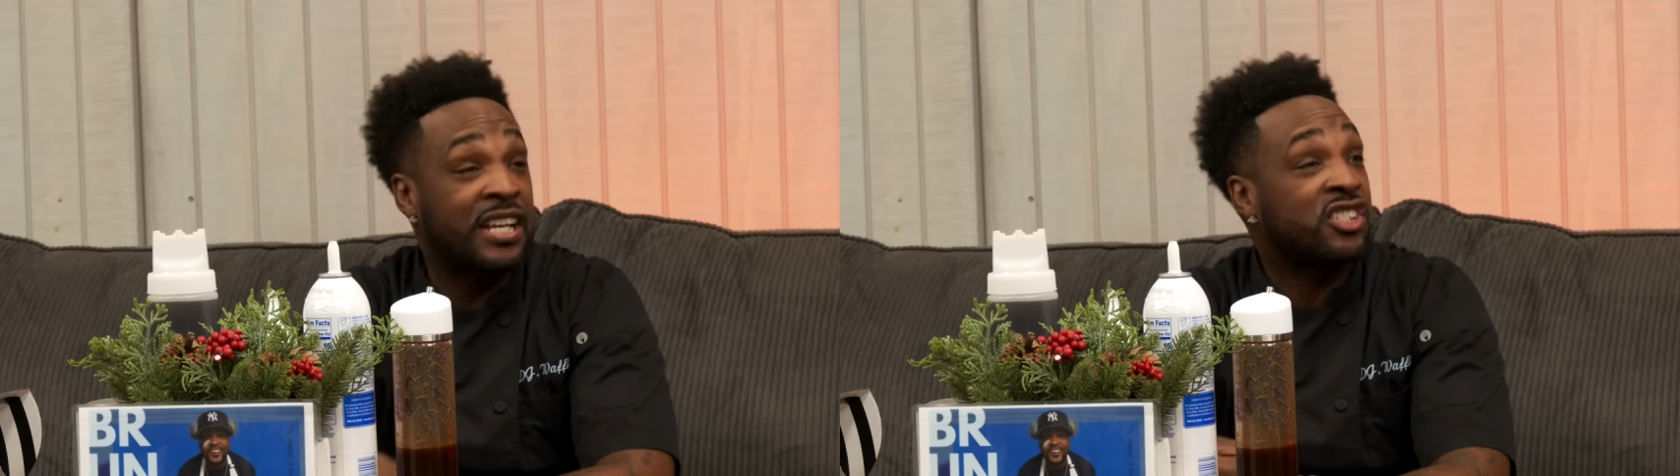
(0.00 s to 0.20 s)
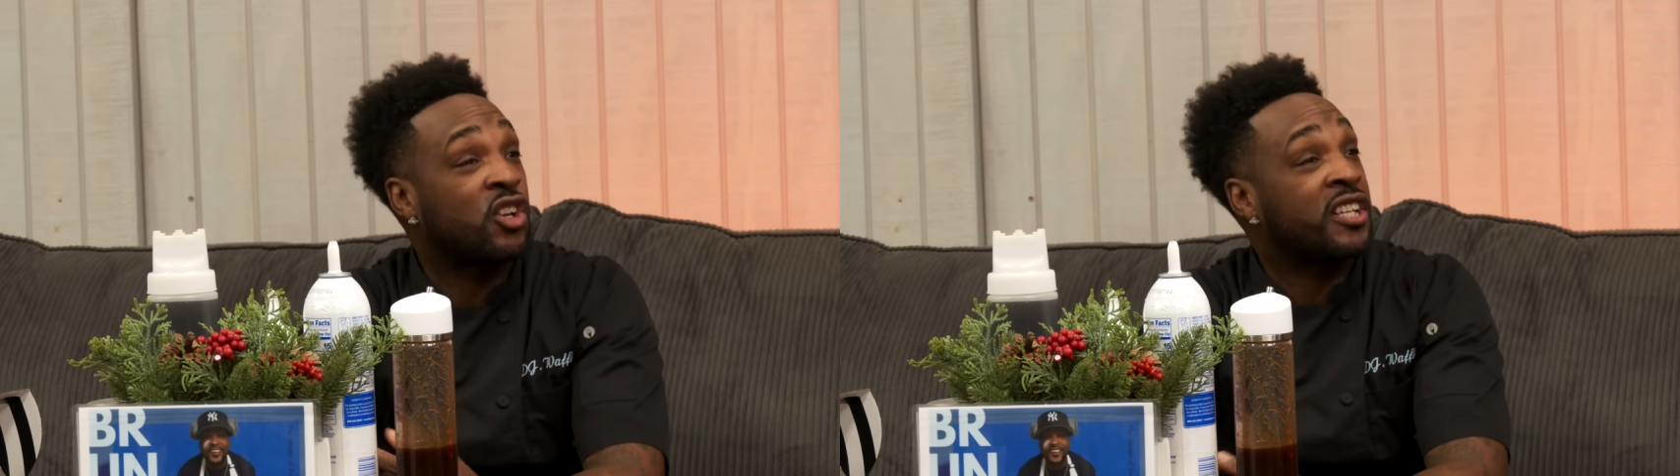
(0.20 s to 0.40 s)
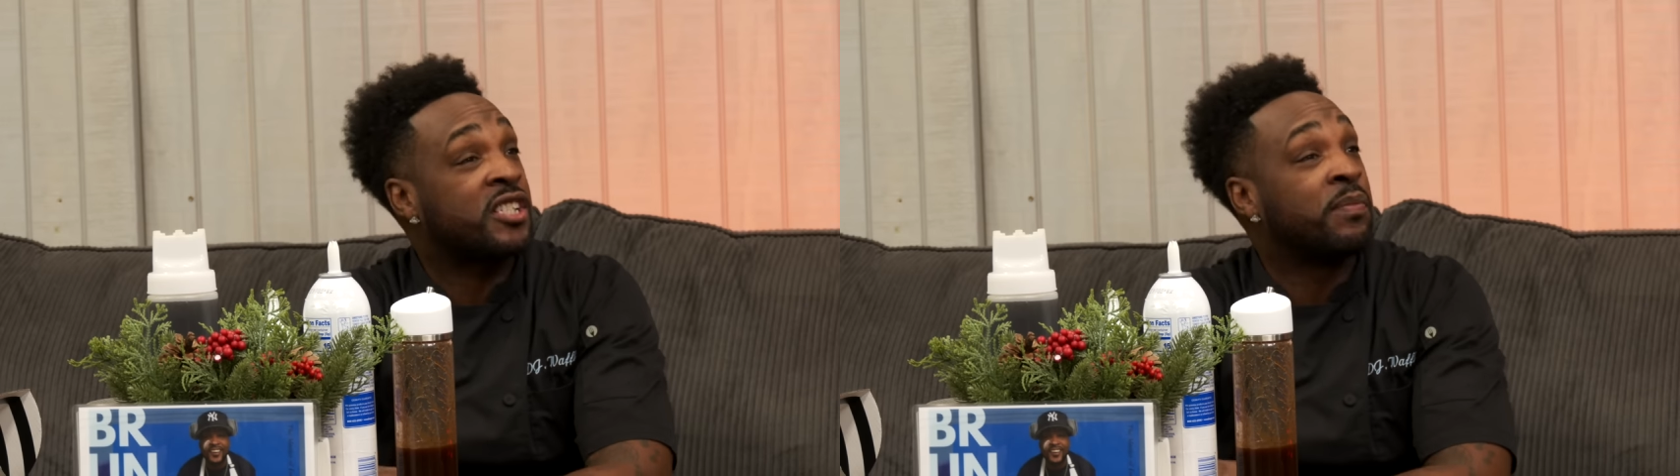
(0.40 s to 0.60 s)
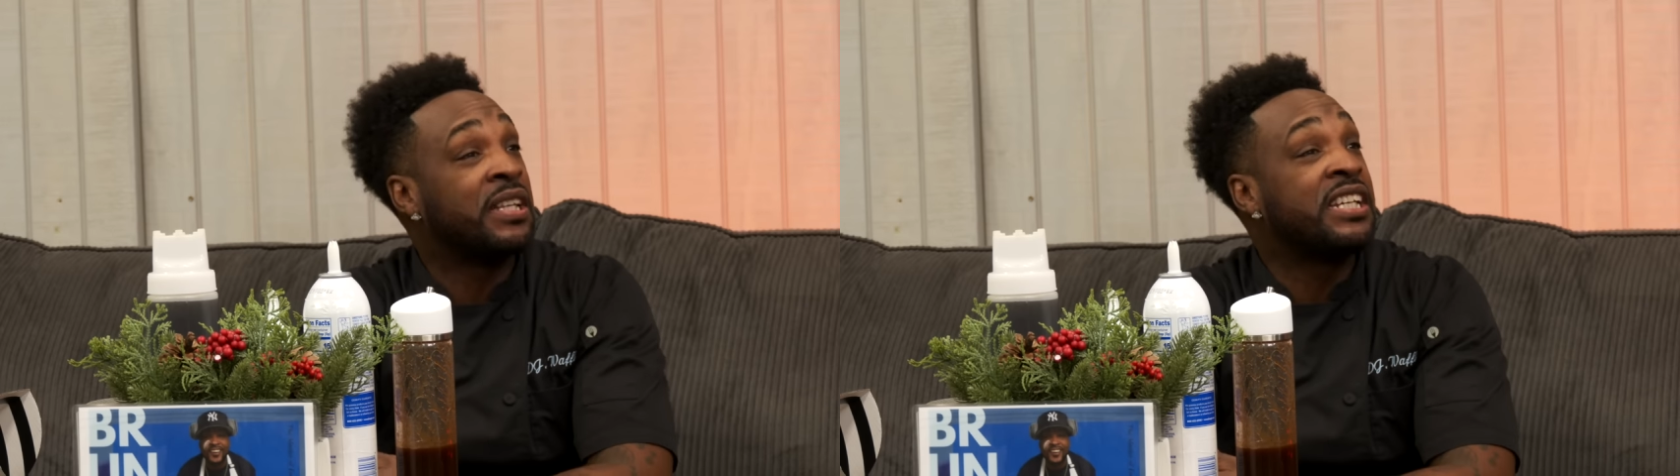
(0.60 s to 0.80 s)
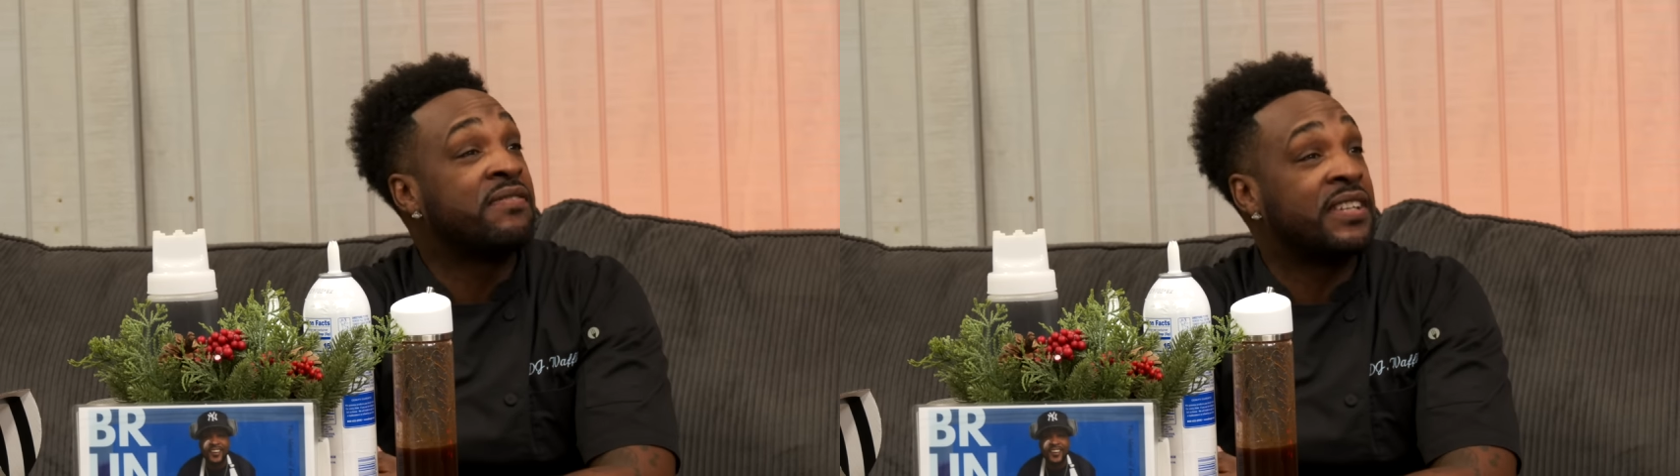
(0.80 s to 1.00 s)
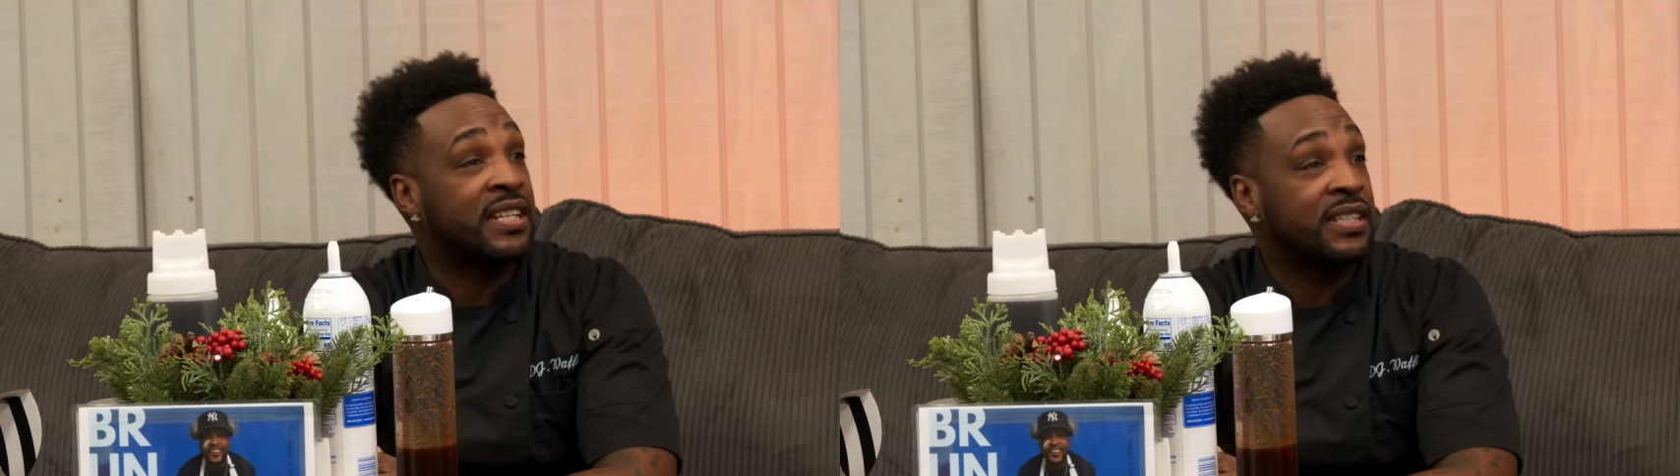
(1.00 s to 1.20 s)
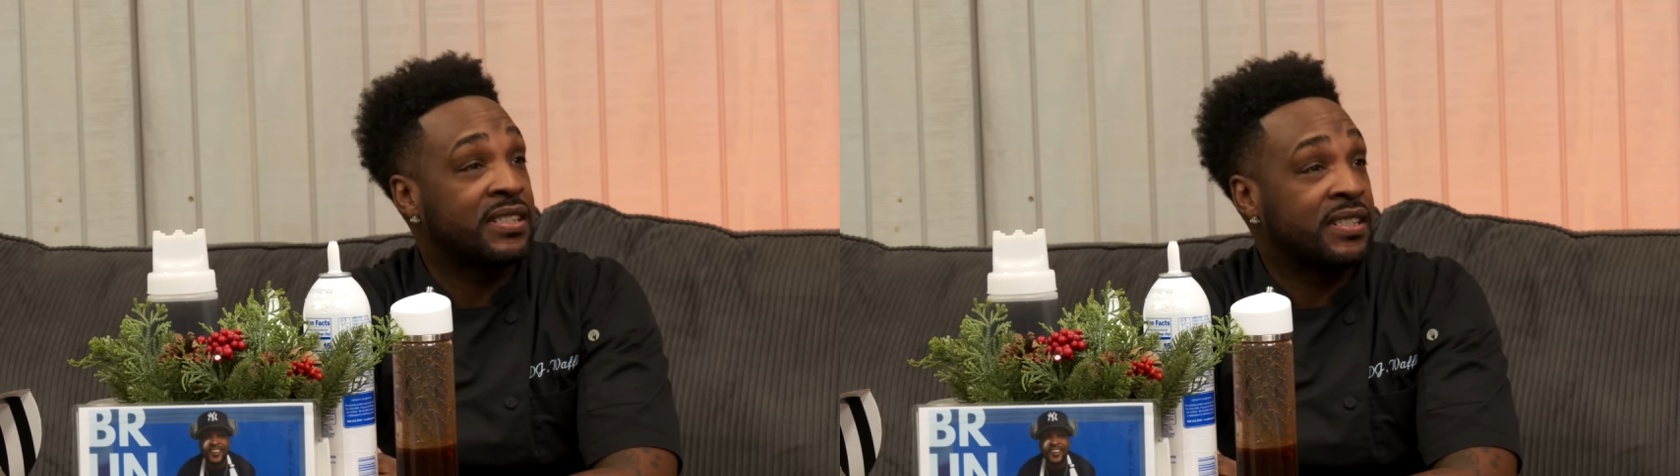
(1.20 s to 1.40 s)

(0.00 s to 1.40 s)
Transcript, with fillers: I started to believe in it.